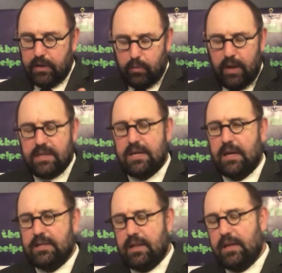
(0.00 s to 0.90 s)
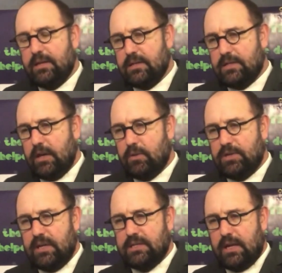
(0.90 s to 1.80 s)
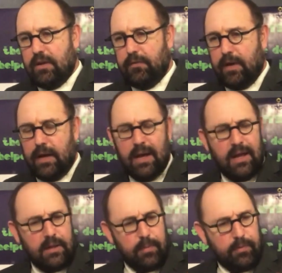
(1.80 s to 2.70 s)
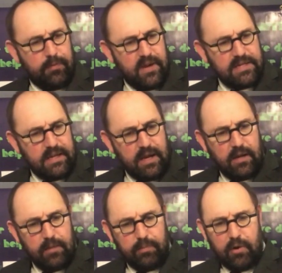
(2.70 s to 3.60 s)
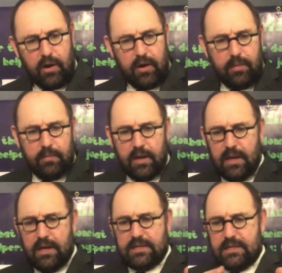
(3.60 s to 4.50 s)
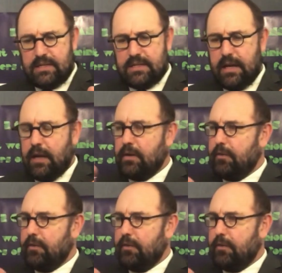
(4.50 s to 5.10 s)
when I say thing, distinguish things that differ, the prophetic kingdom program is distinct